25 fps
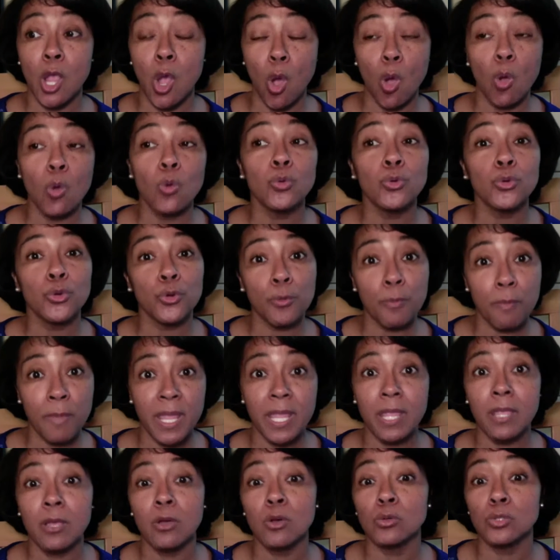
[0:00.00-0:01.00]
older
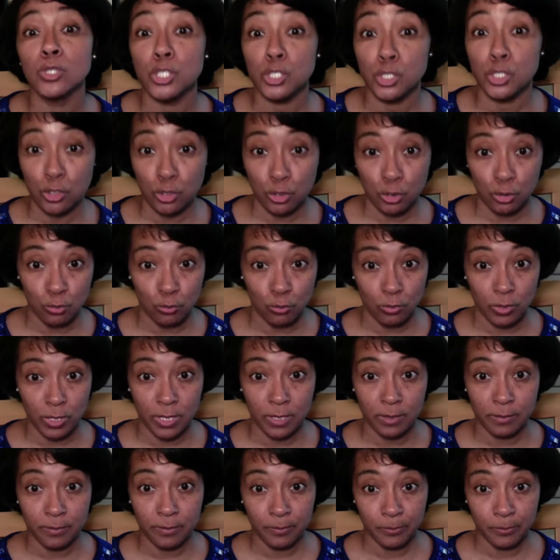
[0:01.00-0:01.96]
male student